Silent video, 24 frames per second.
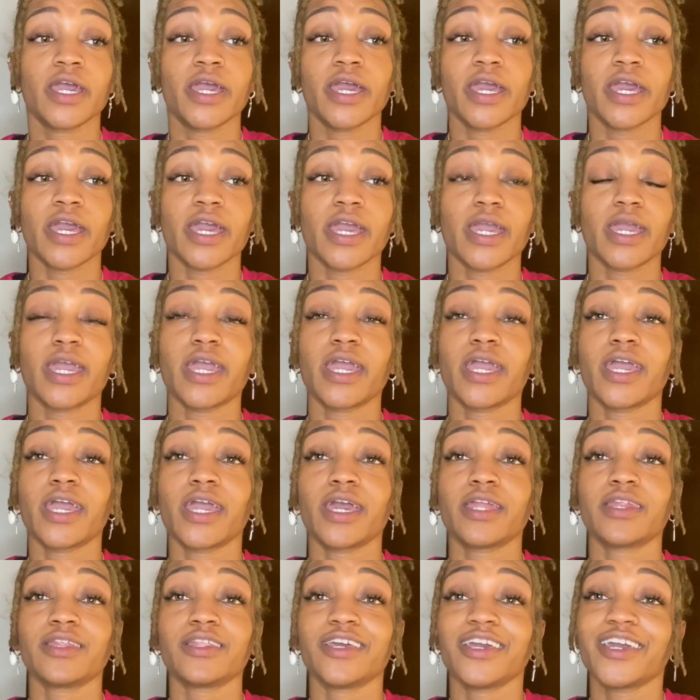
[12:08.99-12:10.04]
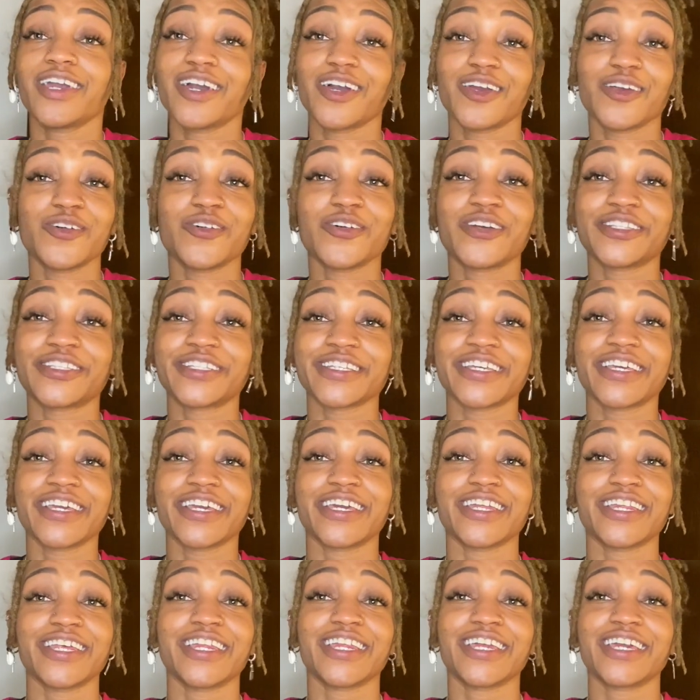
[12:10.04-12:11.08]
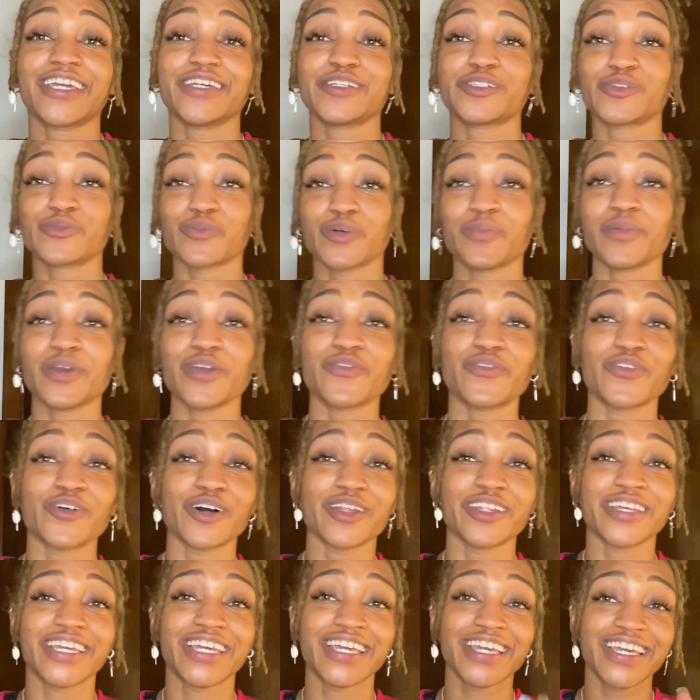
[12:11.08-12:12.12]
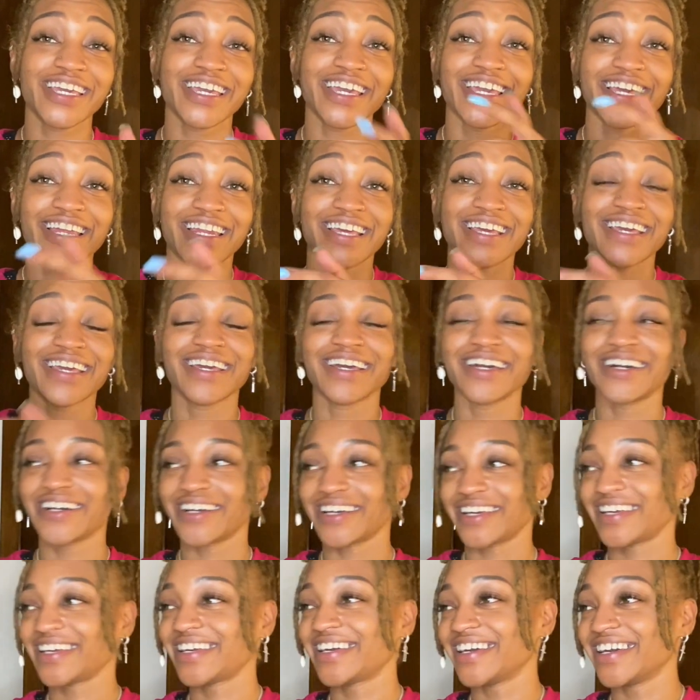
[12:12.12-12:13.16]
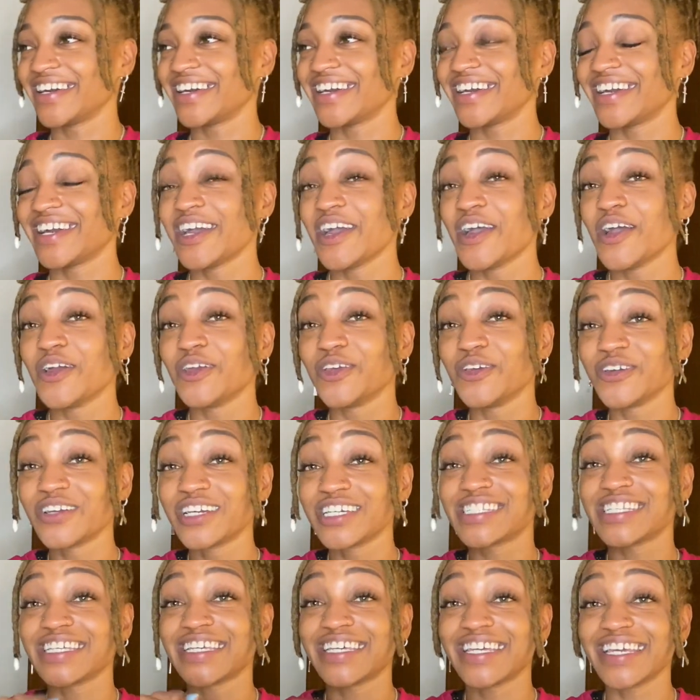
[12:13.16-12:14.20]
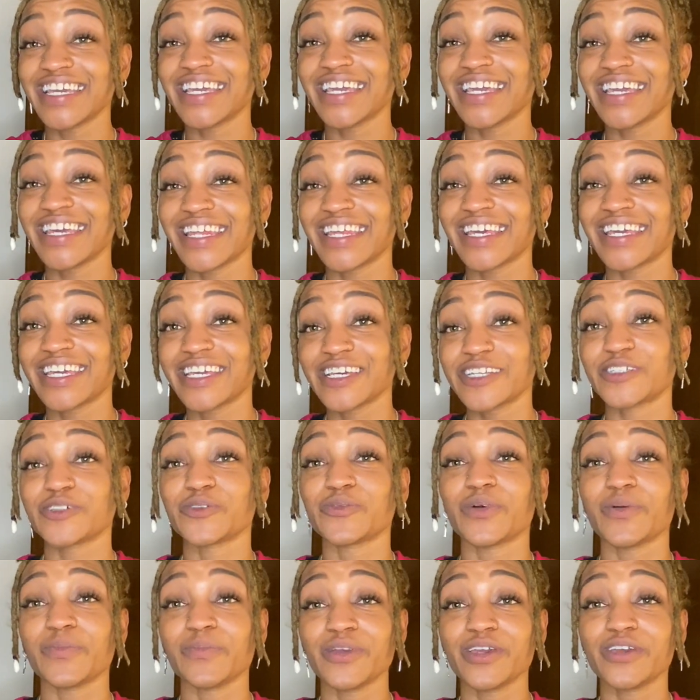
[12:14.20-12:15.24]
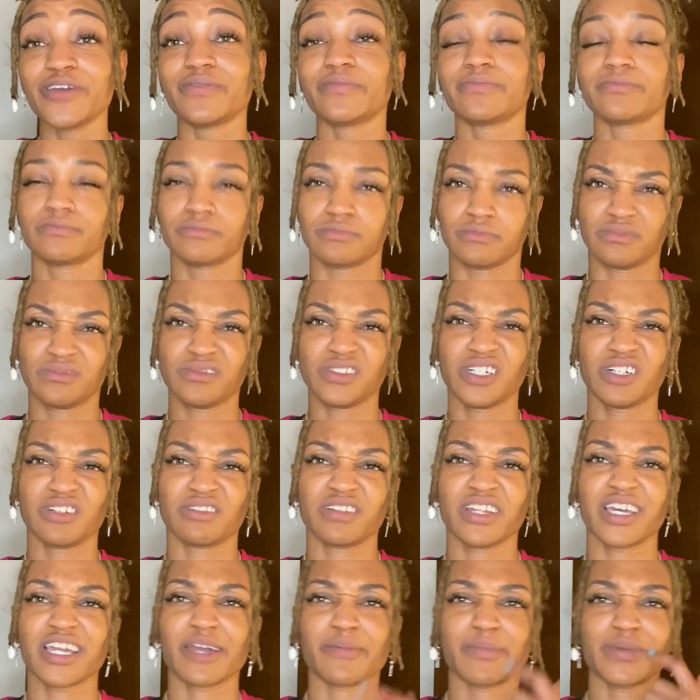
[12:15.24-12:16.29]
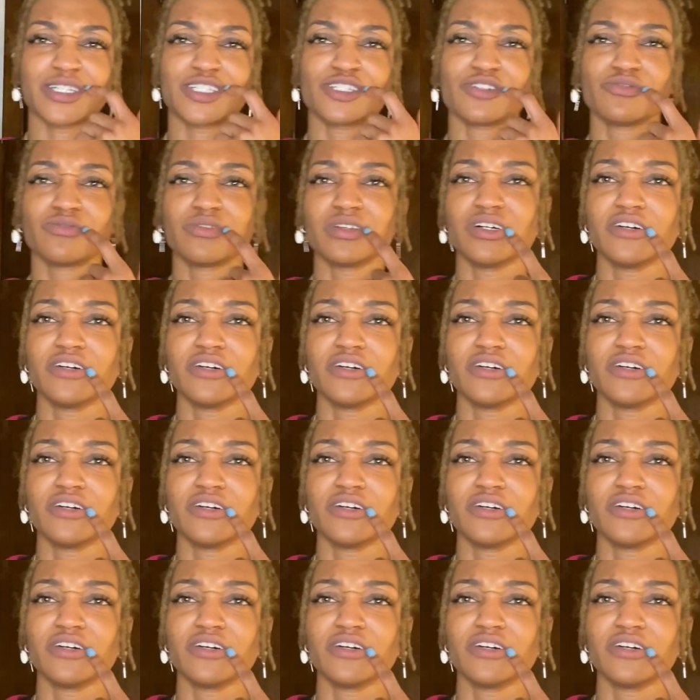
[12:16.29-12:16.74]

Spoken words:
And yeah, you'll get to kick it in the kitchen with me for kick it in you get to kick it in the kitchen with me. I don't like it, my tooth.